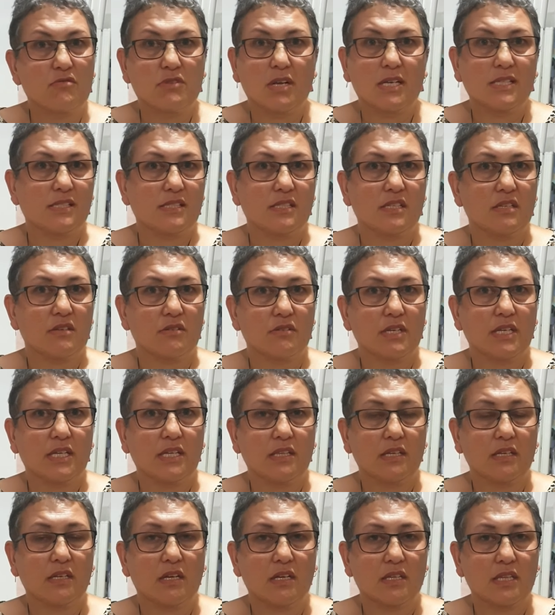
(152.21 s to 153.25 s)
rusted or
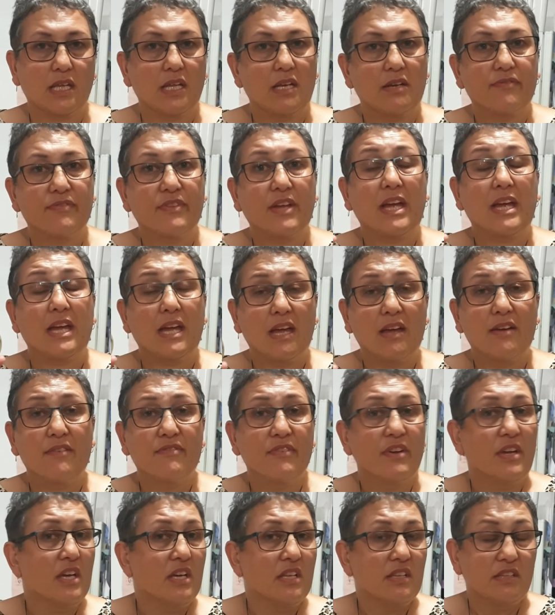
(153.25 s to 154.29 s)
anything like that. If they have,
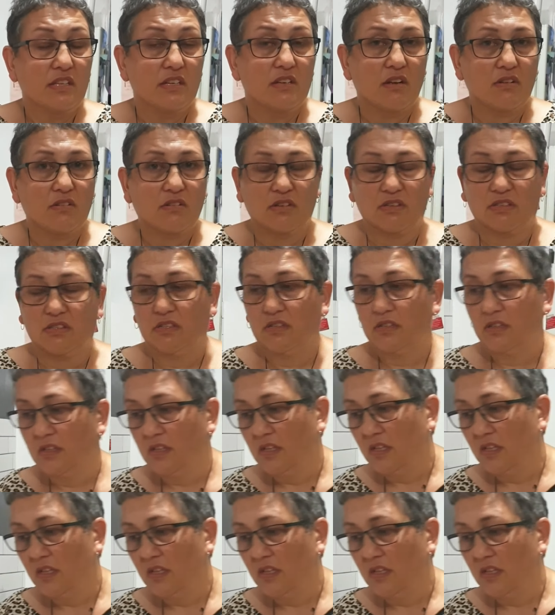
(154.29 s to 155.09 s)
they're no good.